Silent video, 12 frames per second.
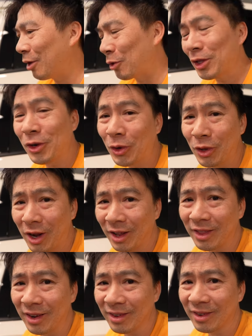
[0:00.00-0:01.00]
There wasn't a whole lot
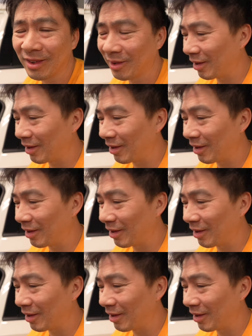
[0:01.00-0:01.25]
of things.